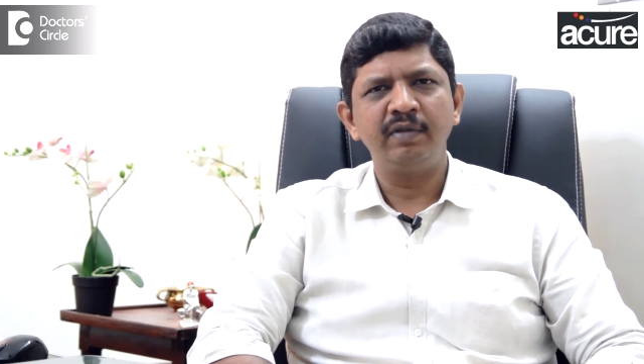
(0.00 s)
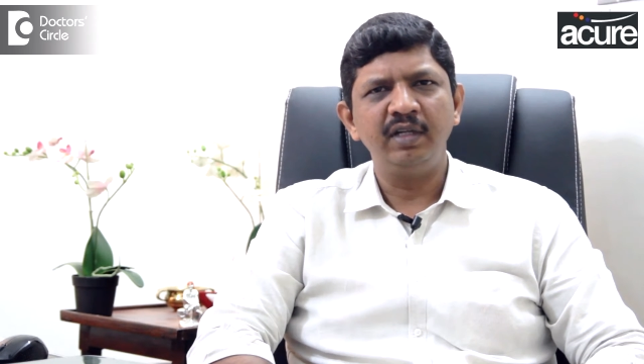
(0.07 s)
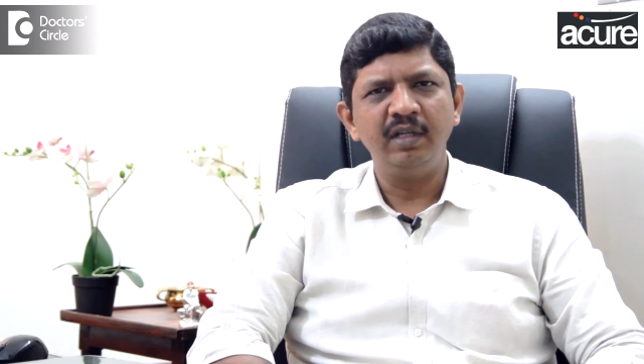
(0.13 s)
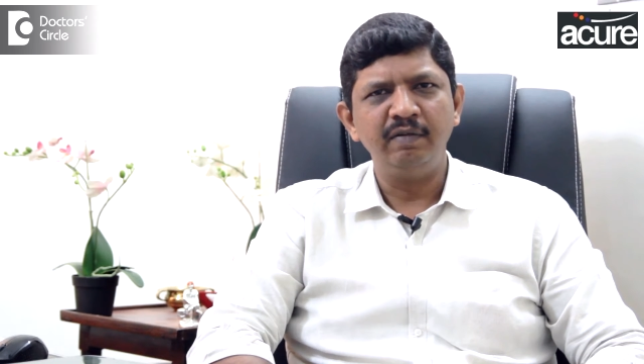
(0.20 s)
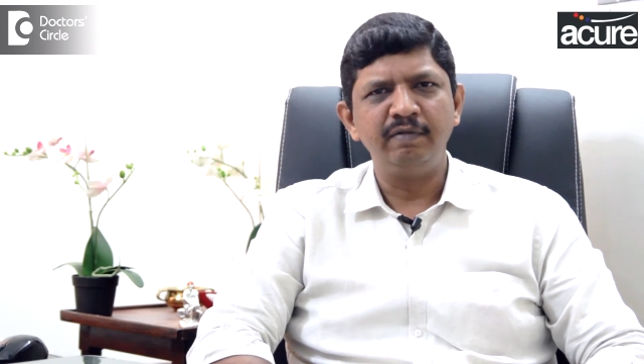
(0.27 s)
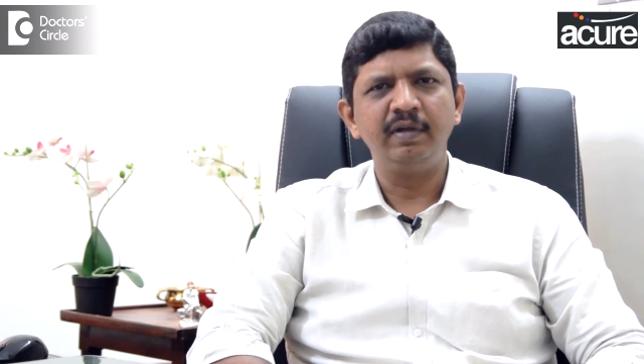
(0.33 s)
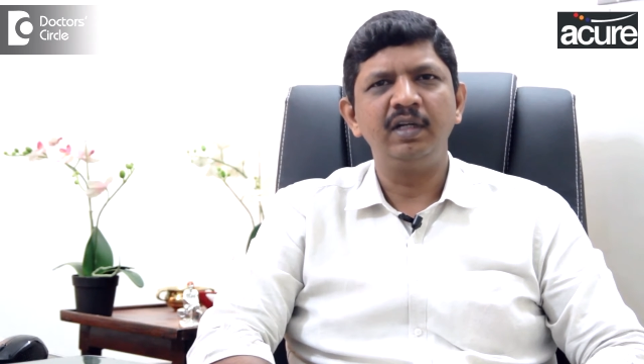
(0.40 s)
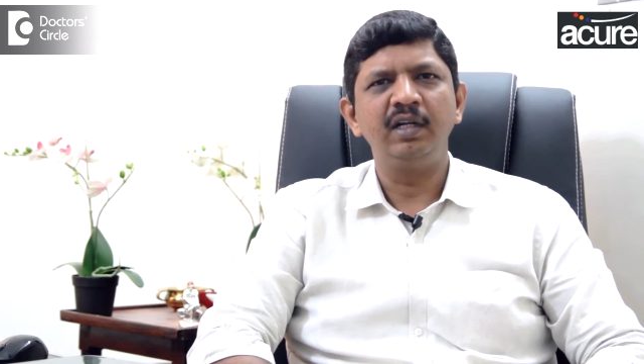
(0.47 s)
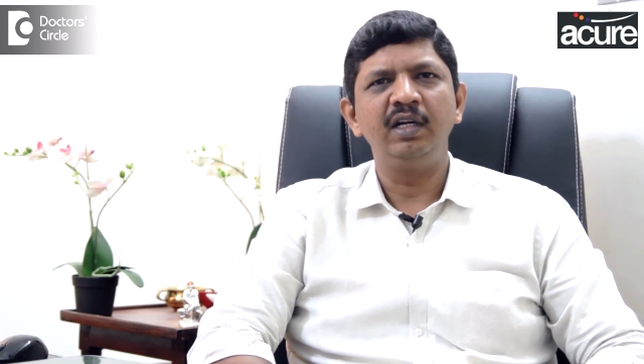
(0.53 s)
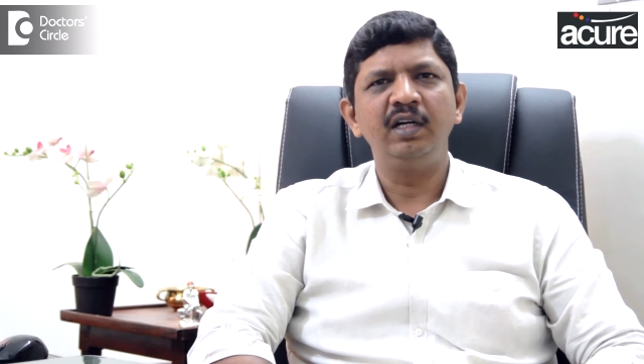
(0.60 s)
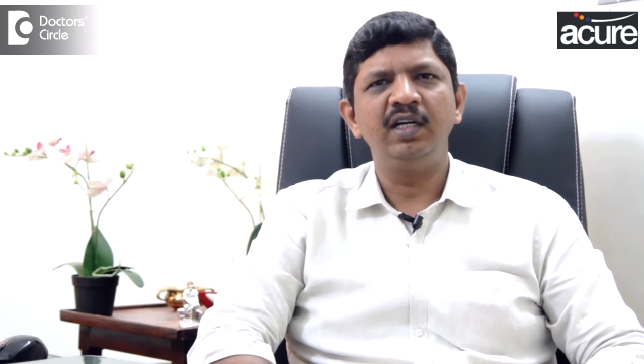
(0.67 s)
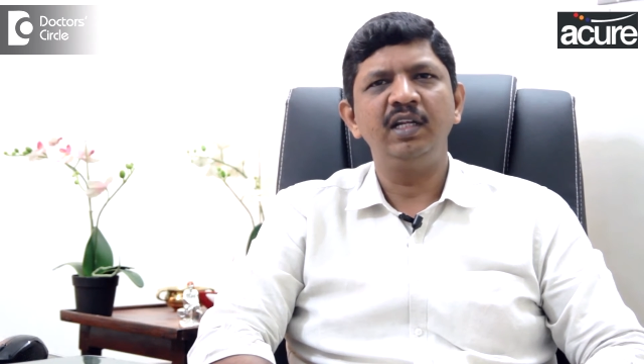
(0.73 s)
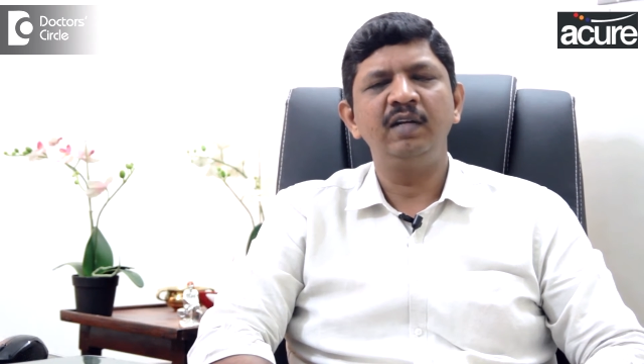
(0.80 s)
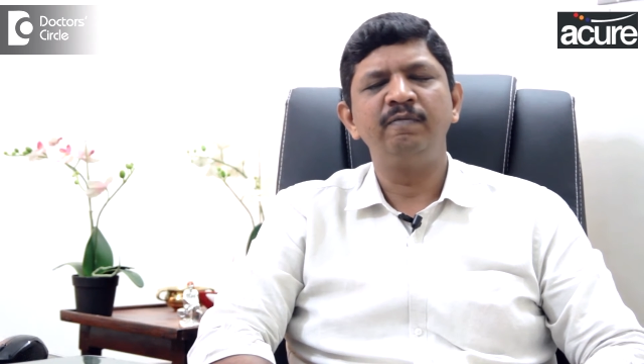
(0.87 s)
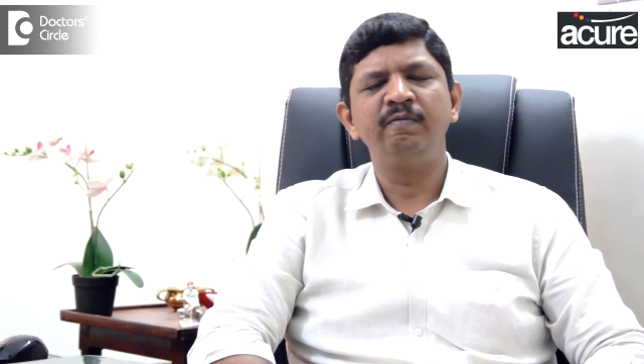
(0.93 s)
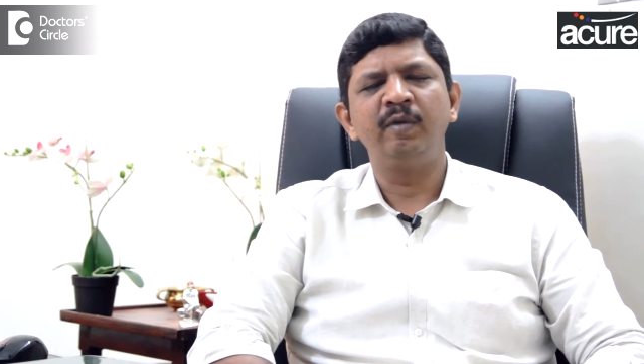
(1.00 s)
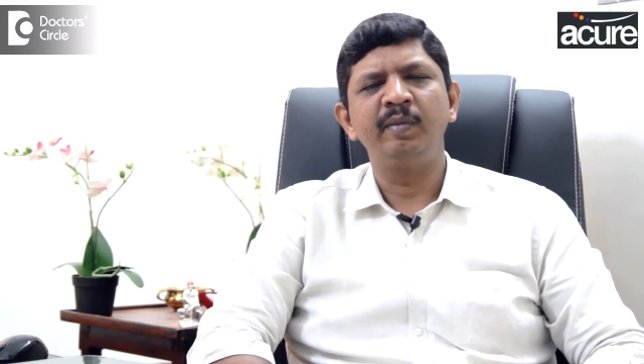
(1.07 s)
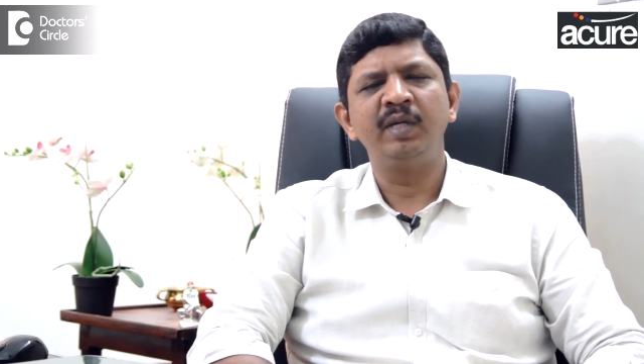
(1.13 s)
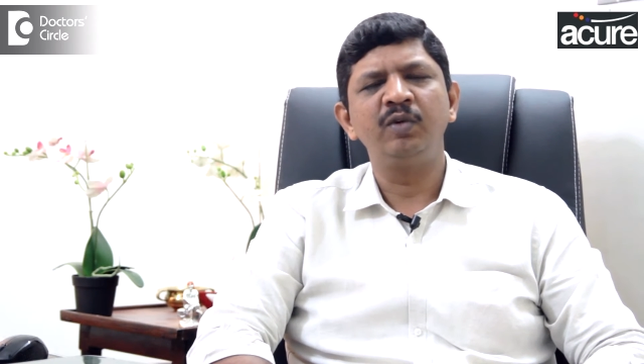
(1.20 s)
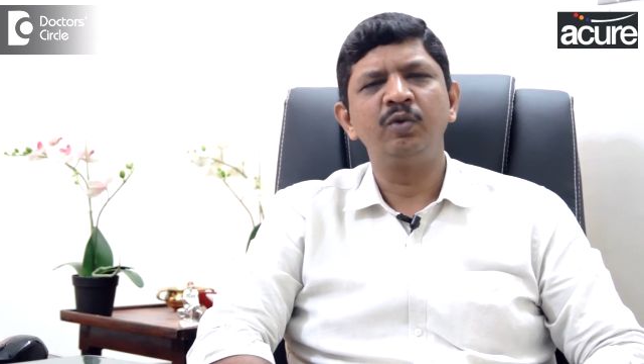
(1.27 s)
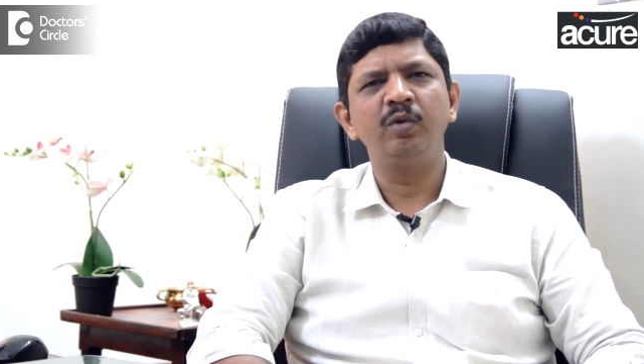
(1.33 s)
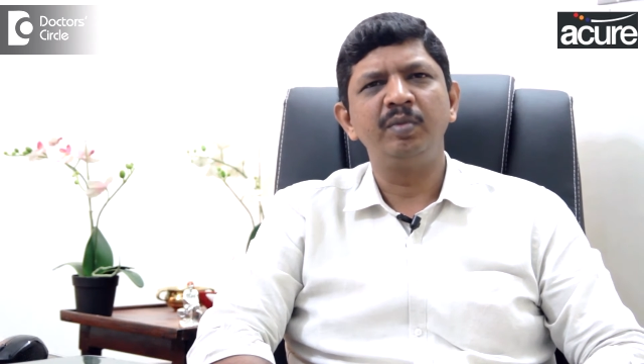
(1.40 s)
infertility in
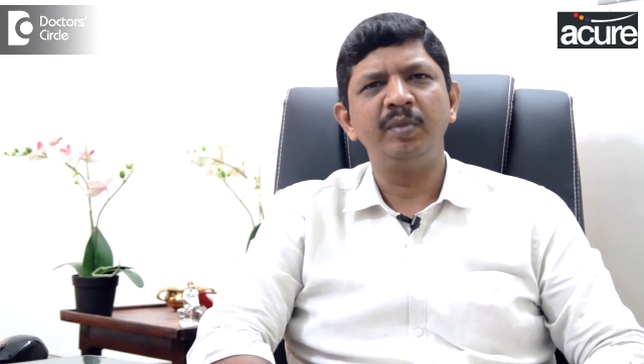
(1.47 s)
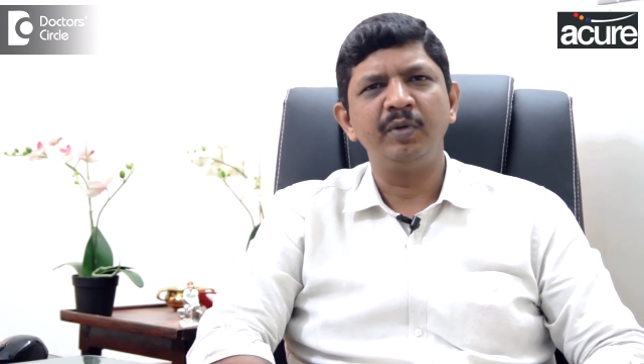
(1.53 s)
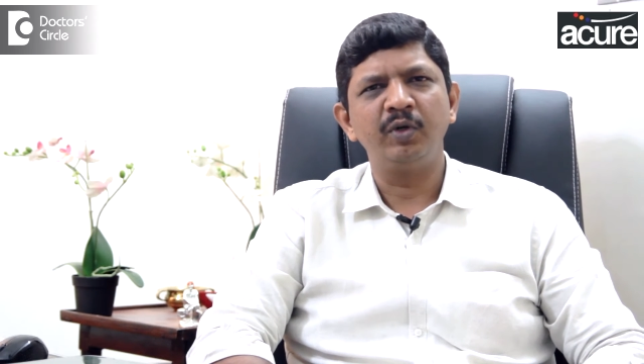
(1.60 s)
women could be